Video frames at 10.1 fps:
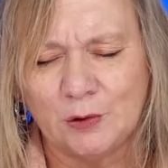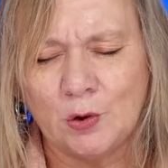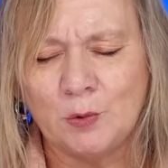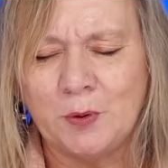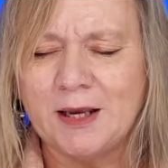
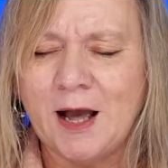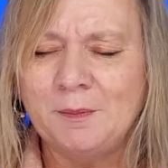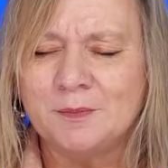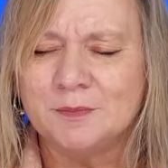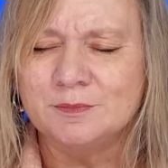Lord, we
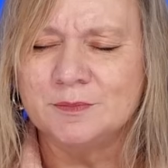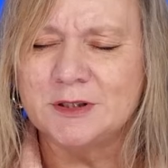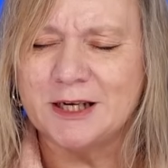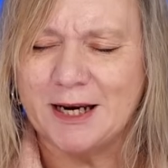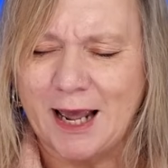come
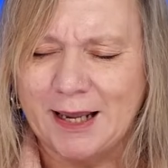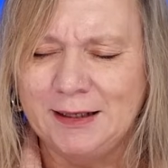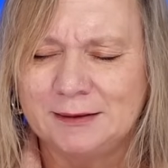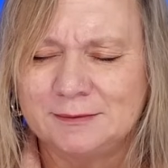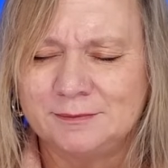
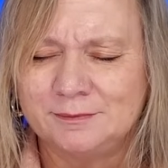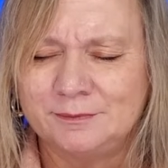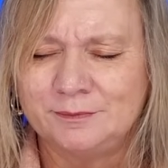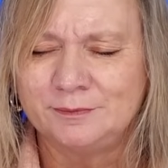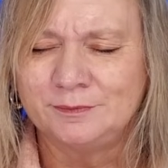today
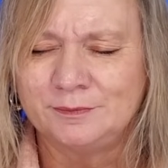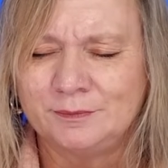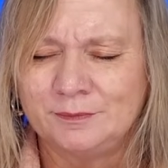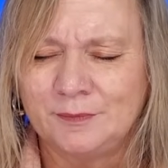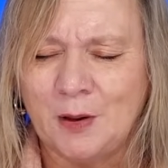
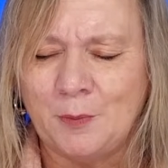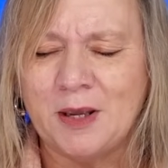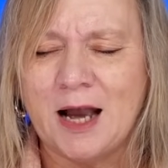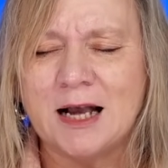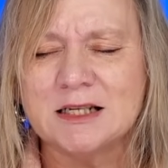and
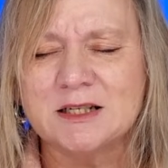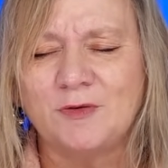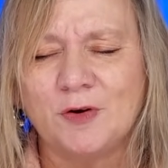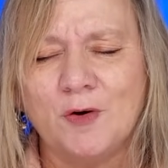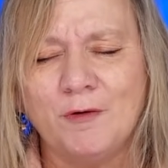we ask
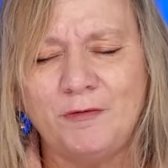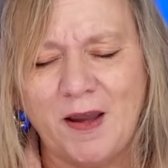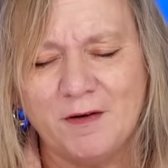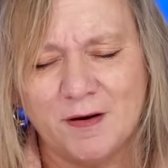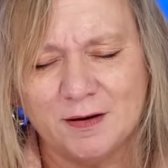for your
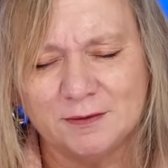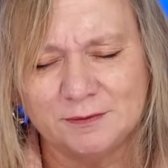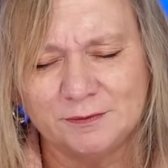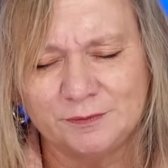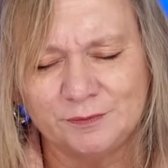favour.
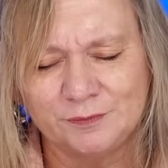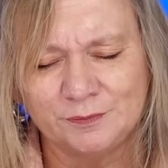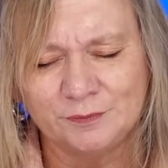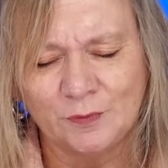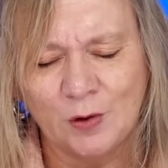
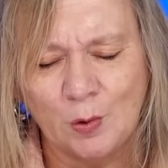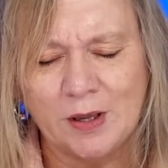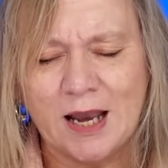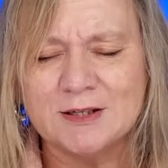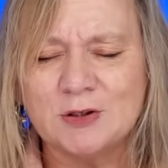
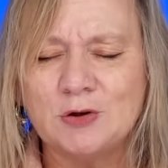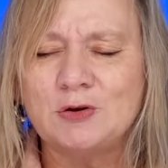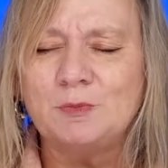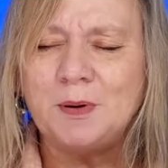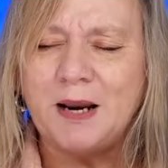We ask
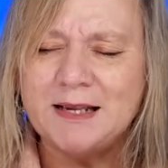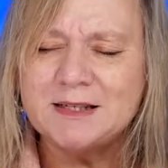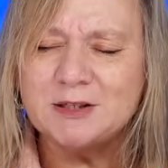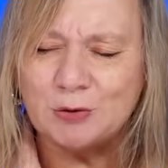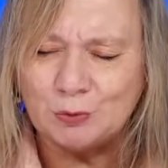you to
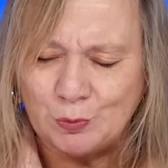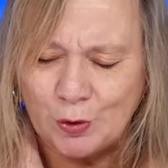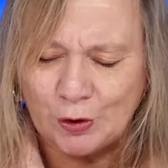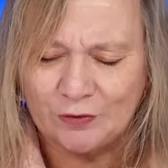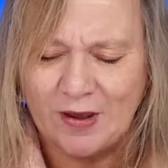bless the
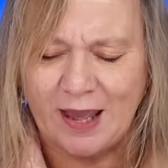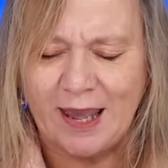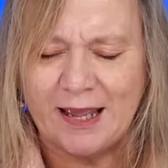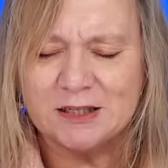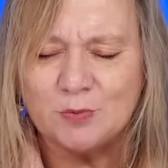work of our
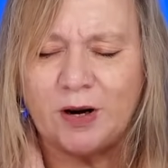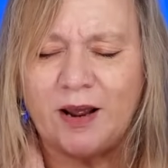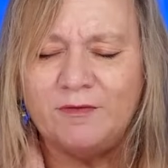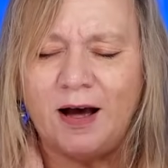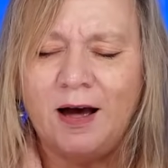hands,
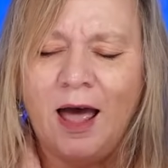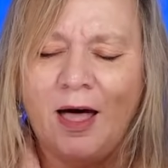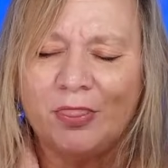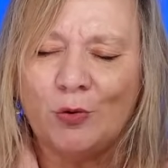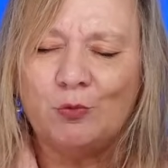whatever
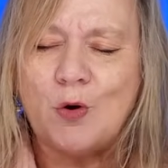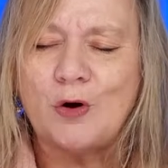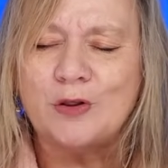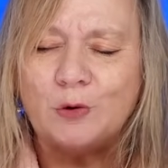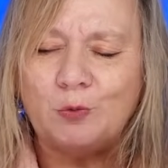the
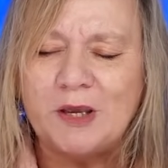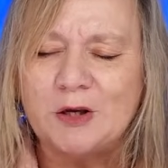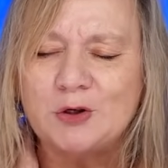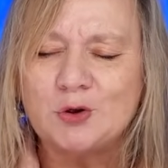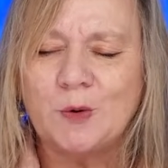work that
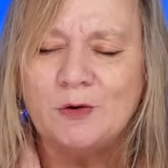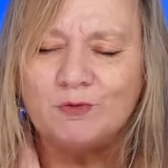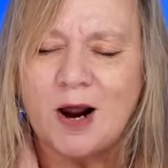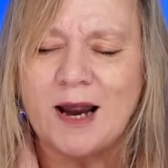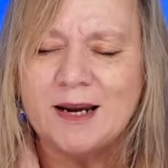we are
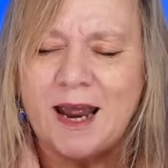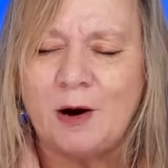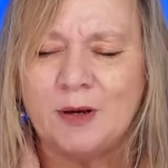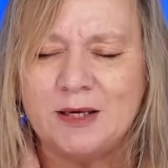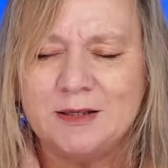doing right
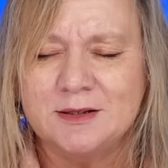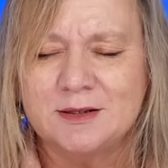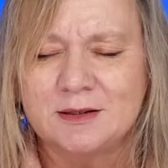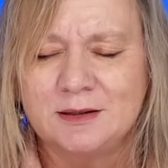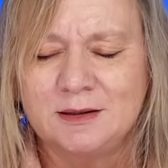now
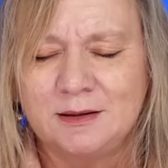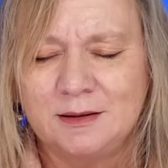is.